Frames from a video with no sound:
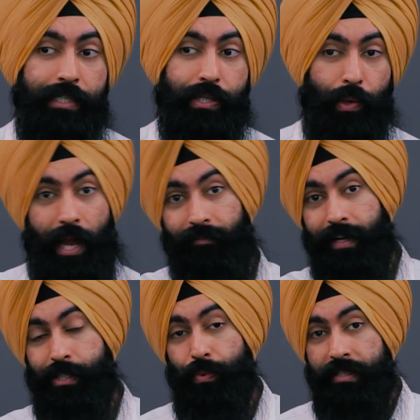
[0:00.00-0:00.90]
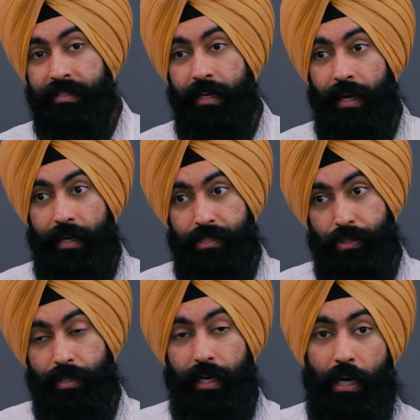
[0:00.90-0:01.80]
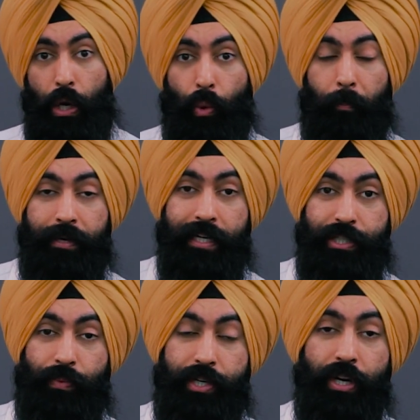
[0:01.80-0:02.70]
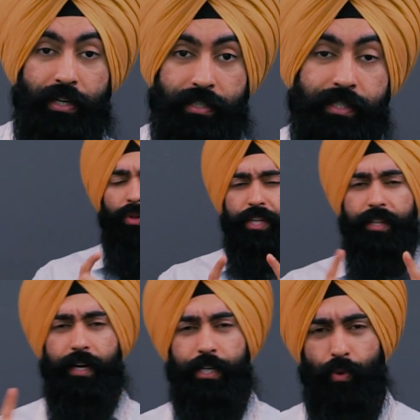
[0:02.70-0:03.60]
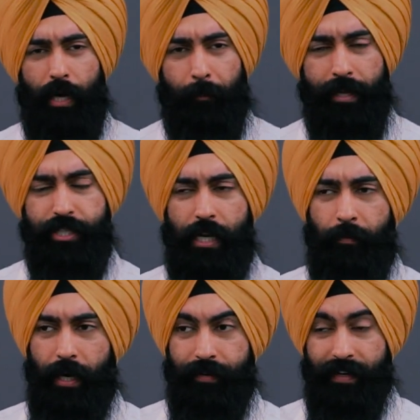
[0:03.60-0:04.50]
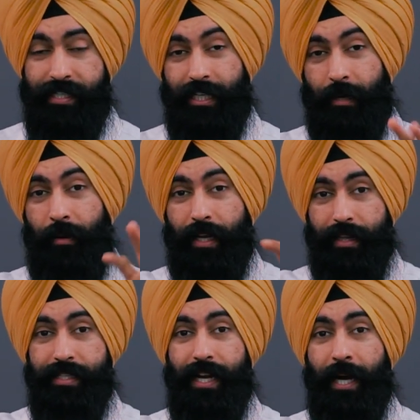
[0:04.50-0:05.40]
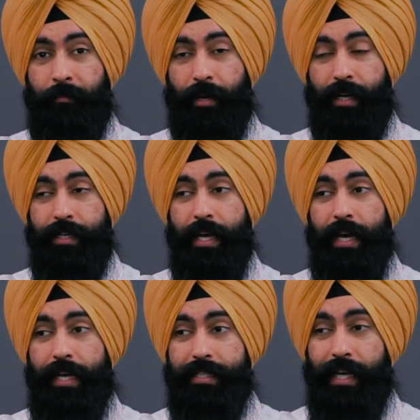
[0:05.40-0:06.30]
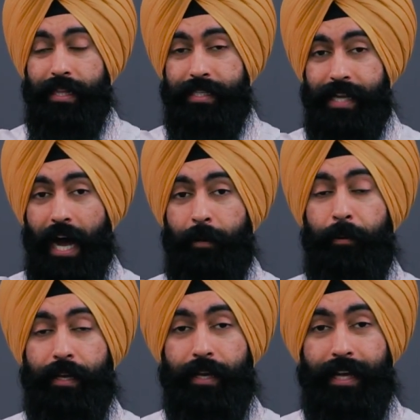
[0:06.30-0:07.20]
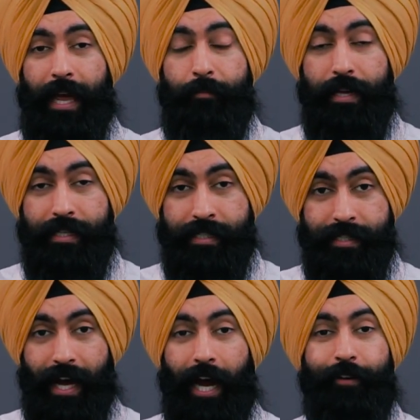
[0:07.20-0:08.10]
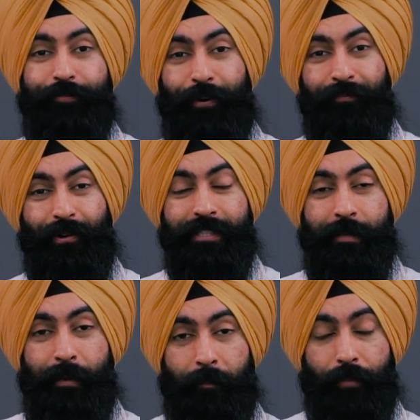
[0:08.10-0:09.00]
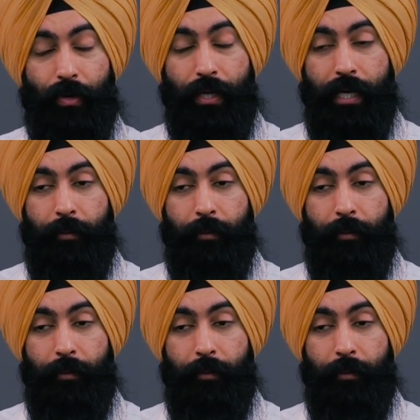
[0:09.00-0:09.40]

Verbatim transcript: so you have less risk, and so you get lower potential returns. One thing that I do wanna mention about investing your money in the stock market is that the stock picking game is not for most people